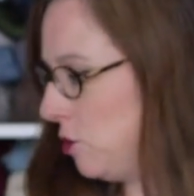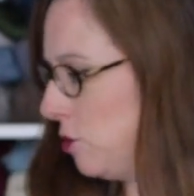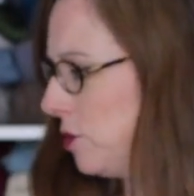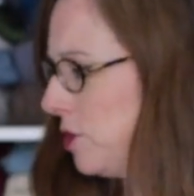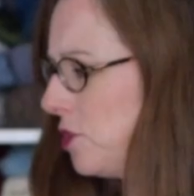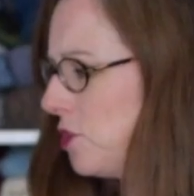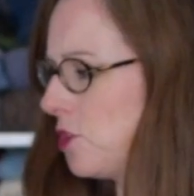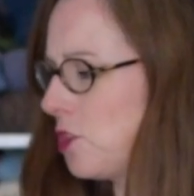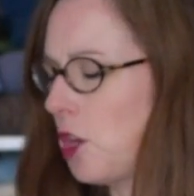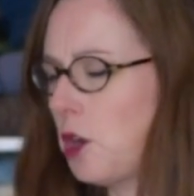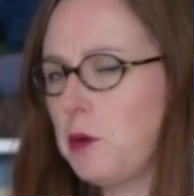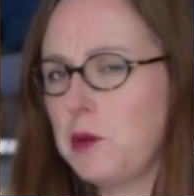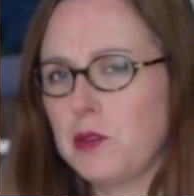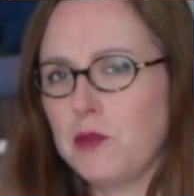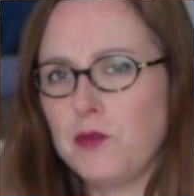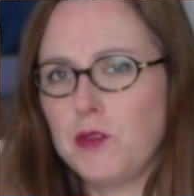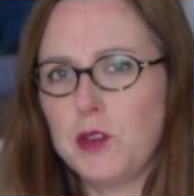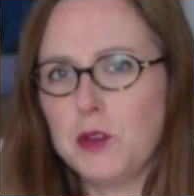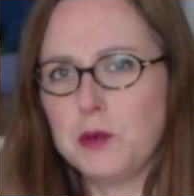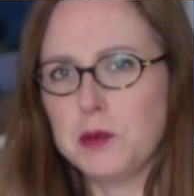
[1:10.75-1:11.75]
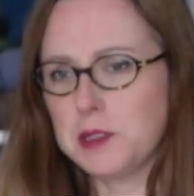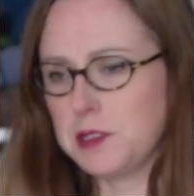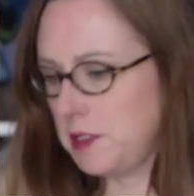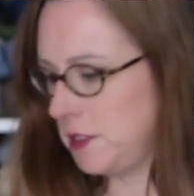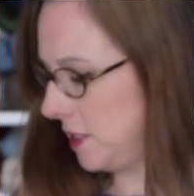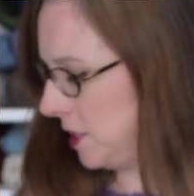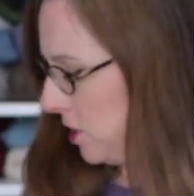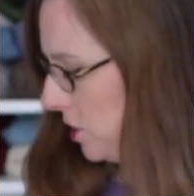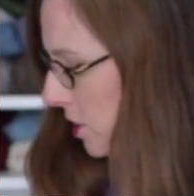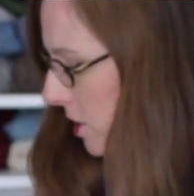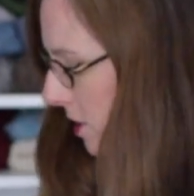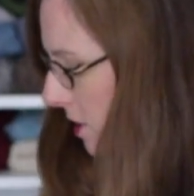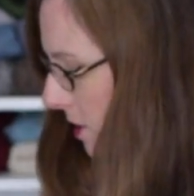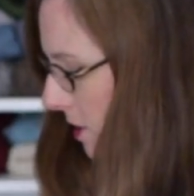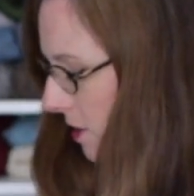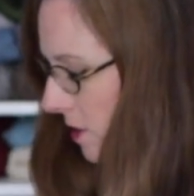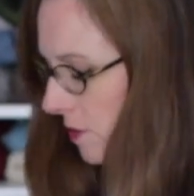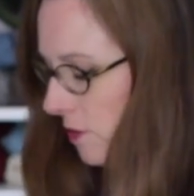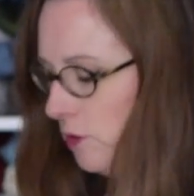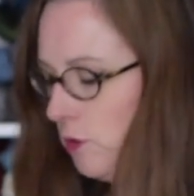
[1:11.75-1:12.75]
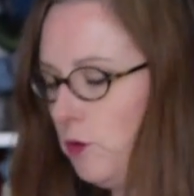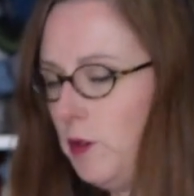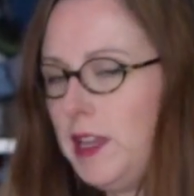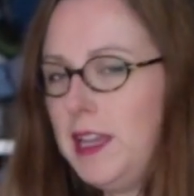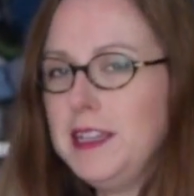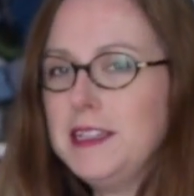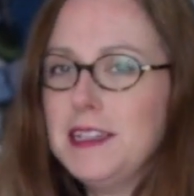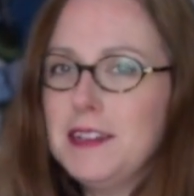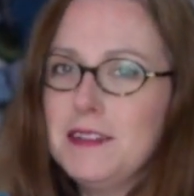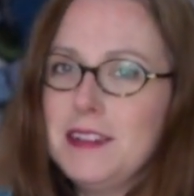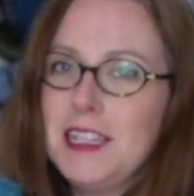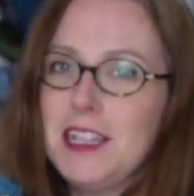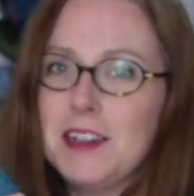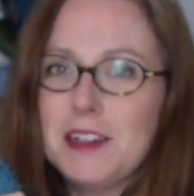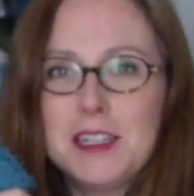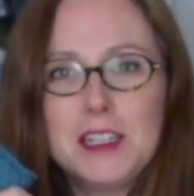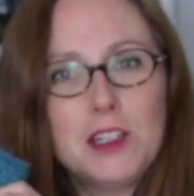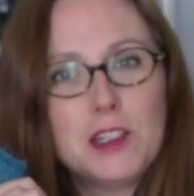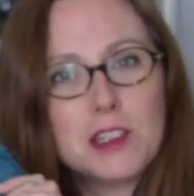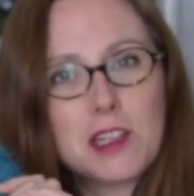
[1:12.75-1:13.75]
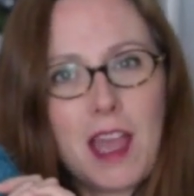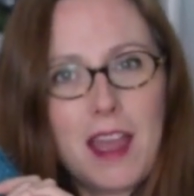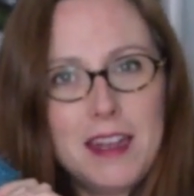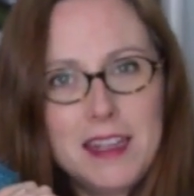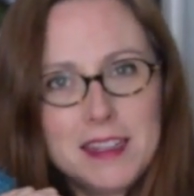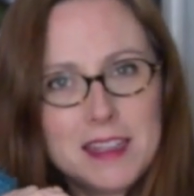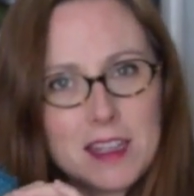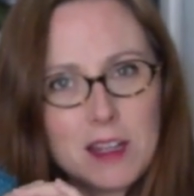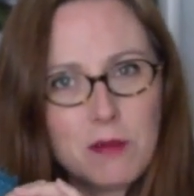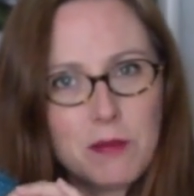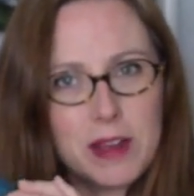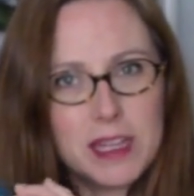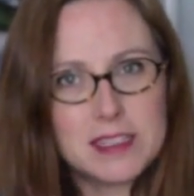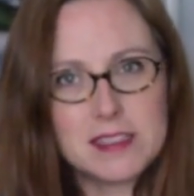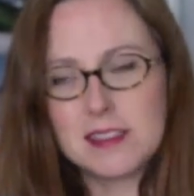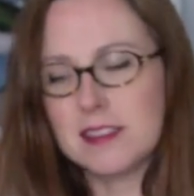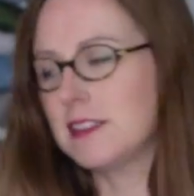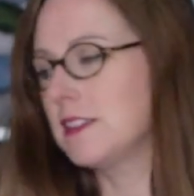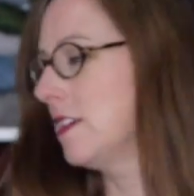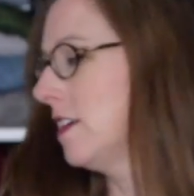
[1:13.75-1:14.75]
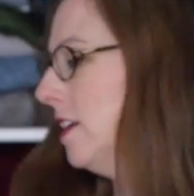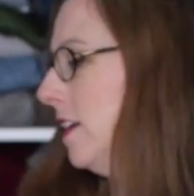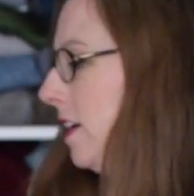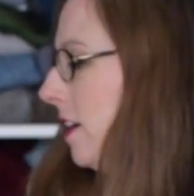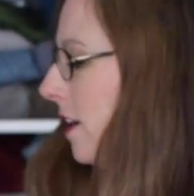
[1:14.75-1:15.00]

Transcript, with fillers: You start with fewer stitches way down here at your tiny little wrist,